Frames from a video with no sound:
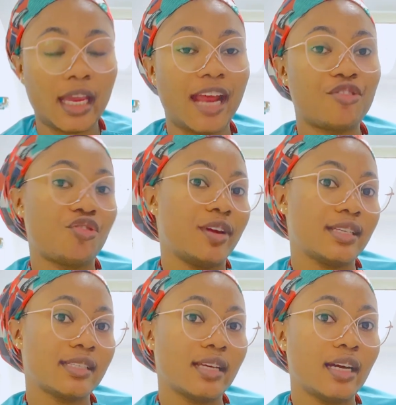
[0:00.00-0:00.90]

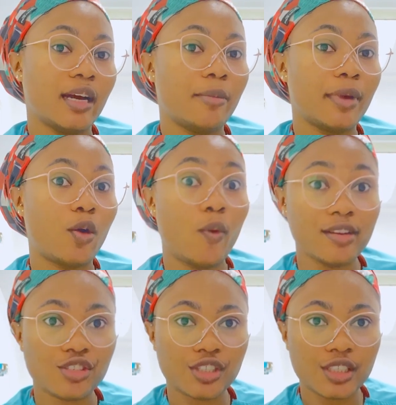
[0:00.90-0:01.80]
address a
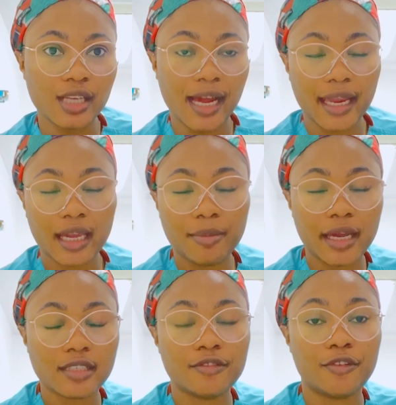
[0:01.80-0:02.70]
question that I keep
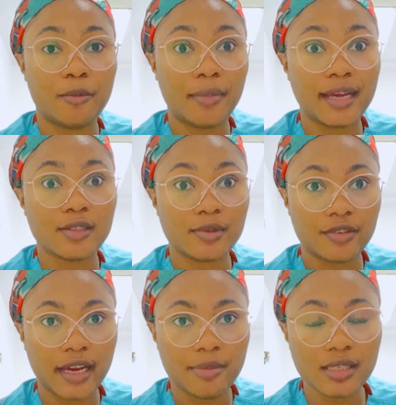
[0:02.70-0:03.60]
getting from my
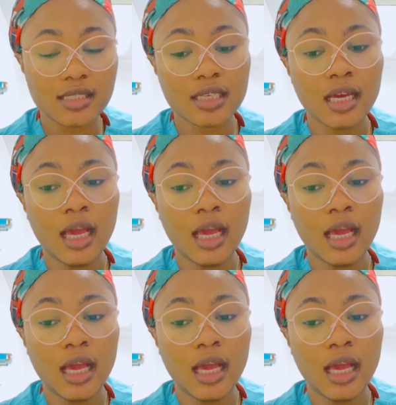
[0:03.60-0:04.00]
subscribers,